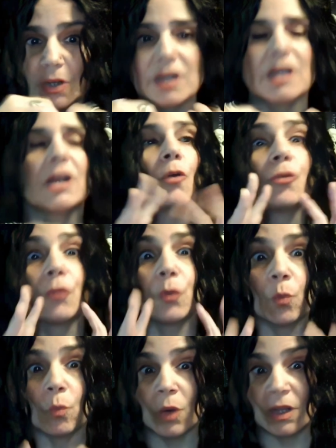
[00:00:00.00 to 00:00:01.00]
go through
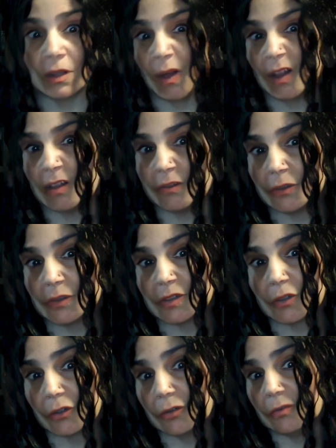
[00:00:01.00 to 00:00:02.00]
what all of those
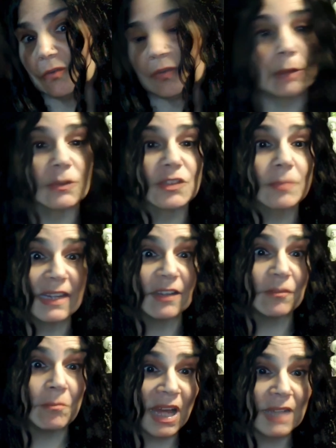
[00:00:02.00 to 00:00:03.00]
flowers might
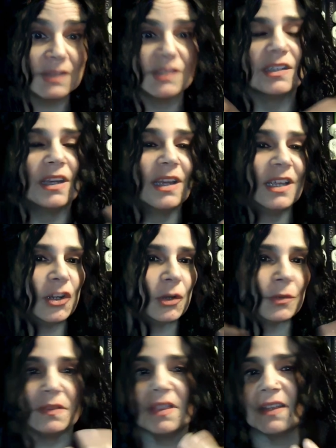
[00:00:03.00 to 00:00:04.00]
have meant.
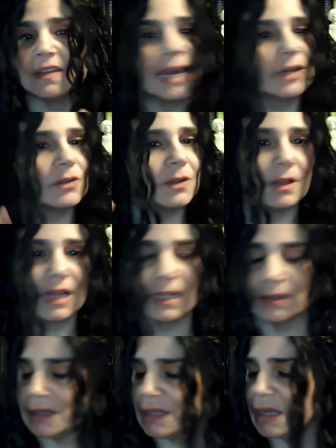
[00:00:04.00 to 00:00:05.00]
The nettle
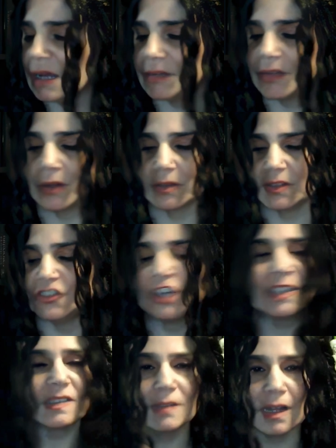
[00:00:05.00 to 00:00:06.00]
and the
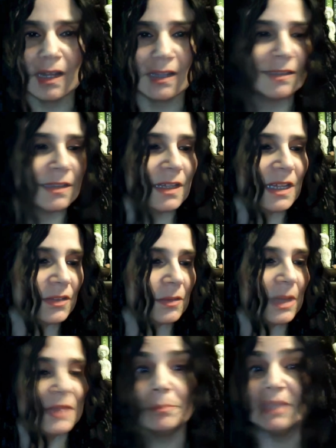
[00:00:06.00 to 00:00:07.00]
chestnut and
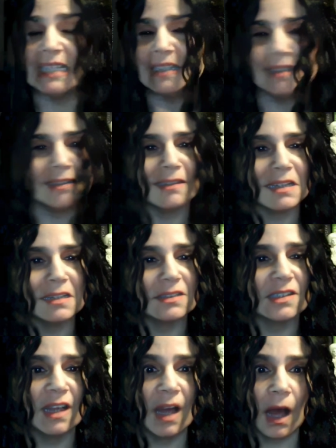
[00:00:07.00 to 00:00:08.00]
the bean
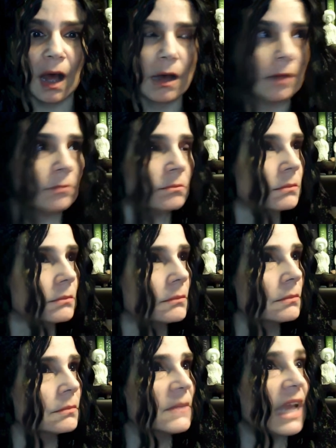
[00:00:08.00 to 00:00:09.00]
and
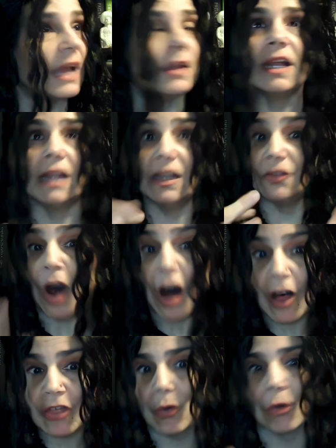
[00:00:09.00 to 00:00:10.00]
the
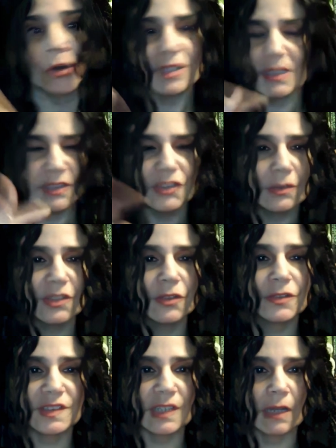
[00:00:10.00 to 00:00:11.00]
hawthorn. So
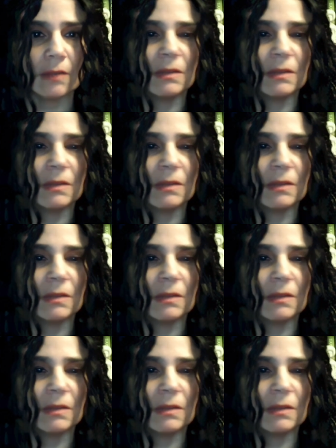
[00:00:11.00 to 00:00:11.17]
there's I